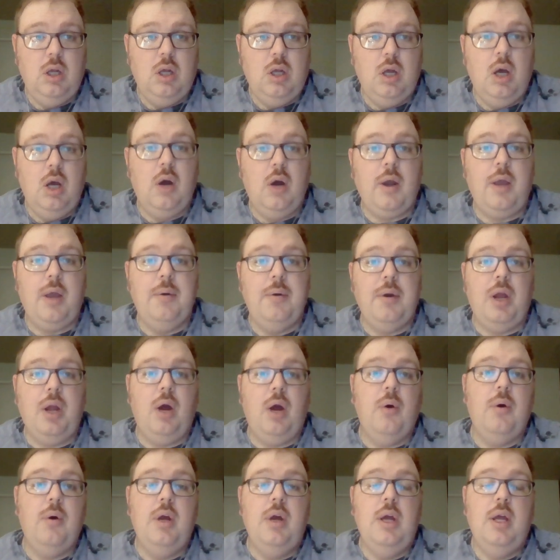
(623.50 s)
Okay, here we
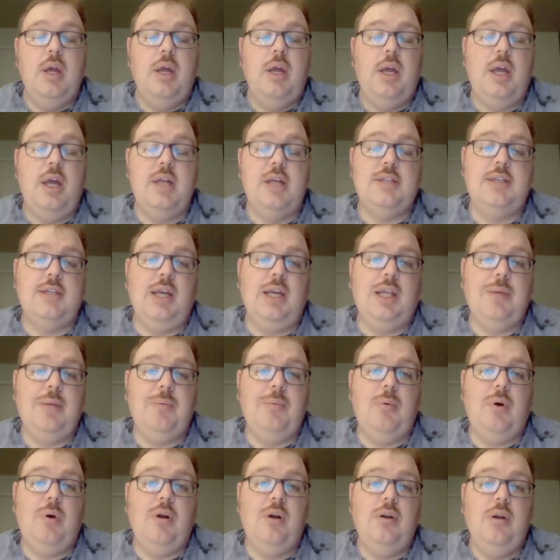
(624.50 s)
go. It's negative
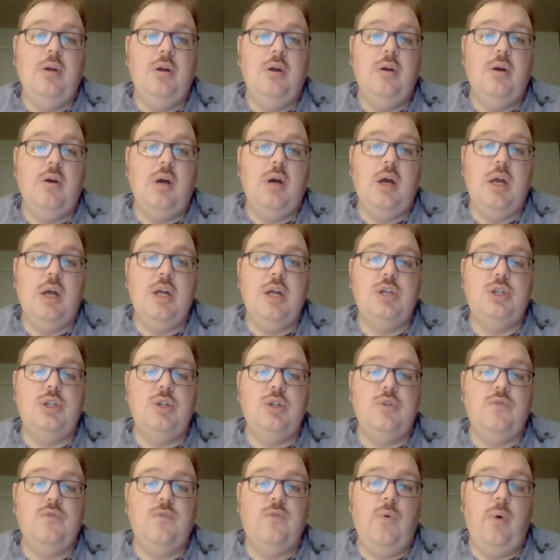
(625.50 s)
number one,
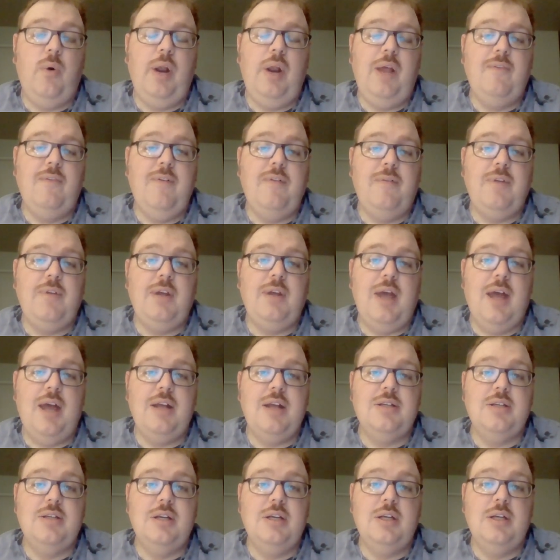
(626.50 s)
issues 48,
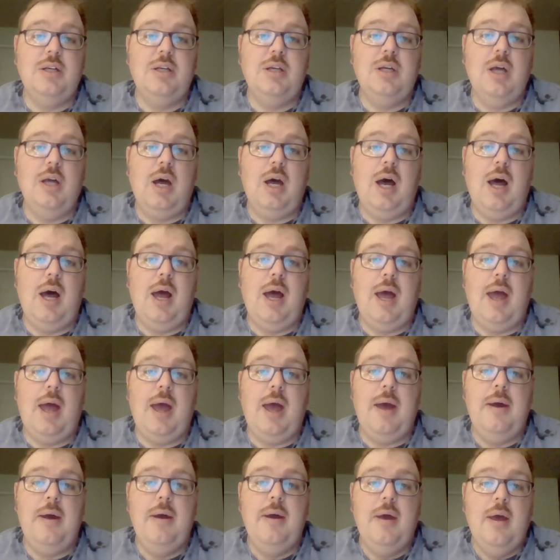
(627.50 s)
58, uh,
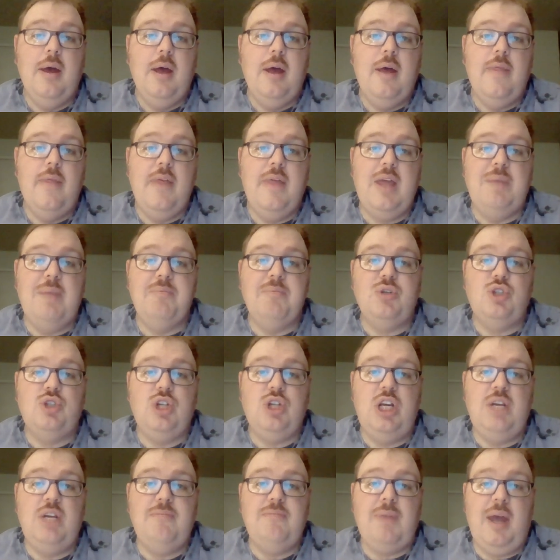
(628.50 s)
the
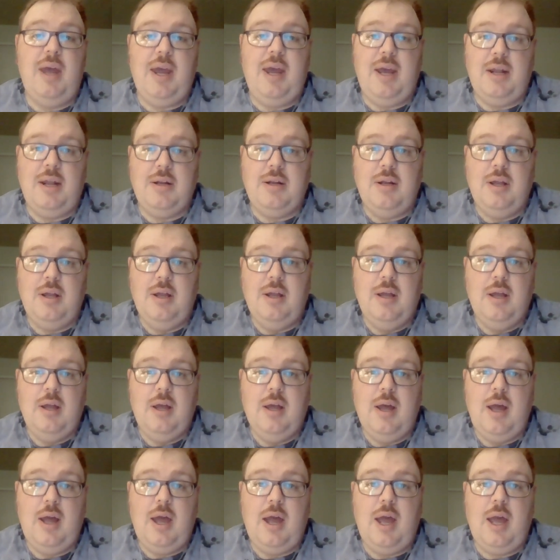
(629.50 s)
Machine Man
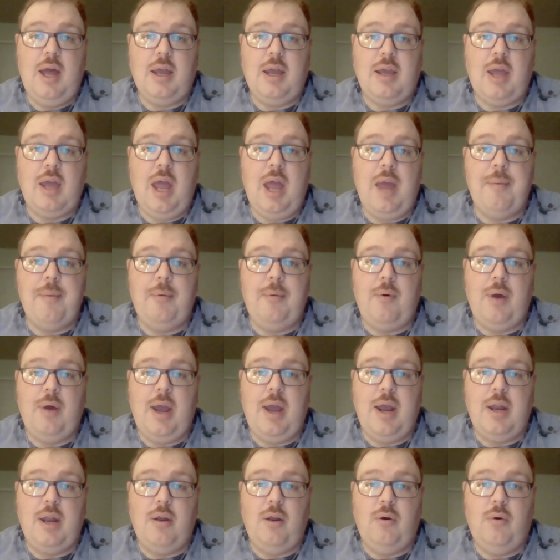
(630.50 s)
and Cable
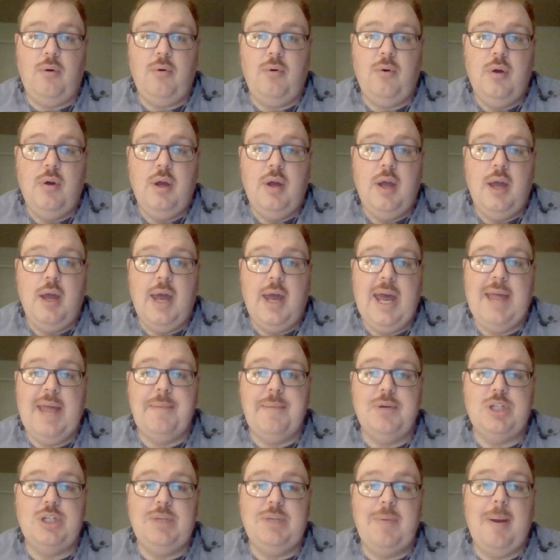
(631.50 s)
annual, and the
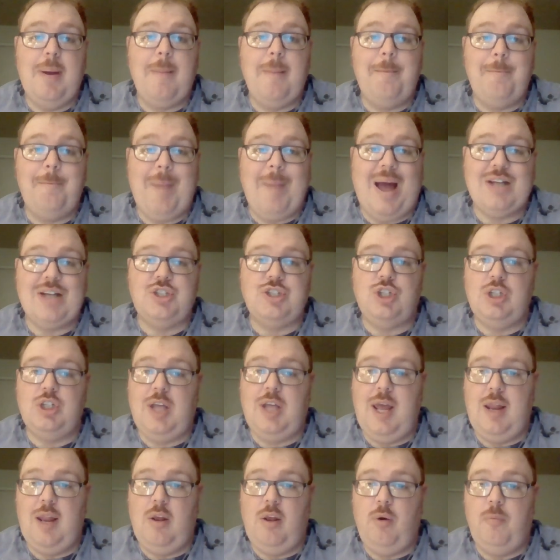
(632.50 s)
Machine Man Bastion
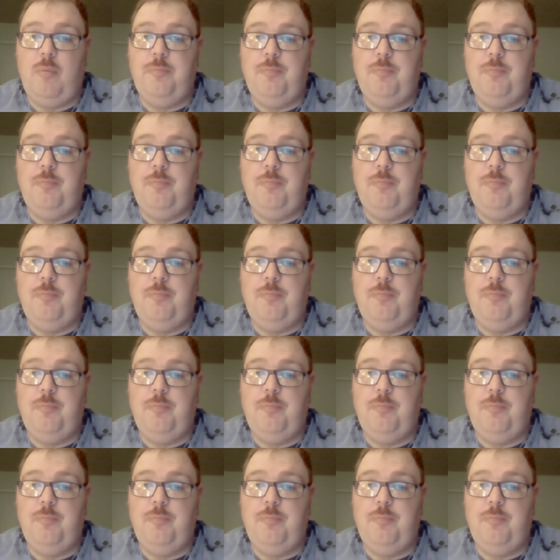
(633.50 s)
annual,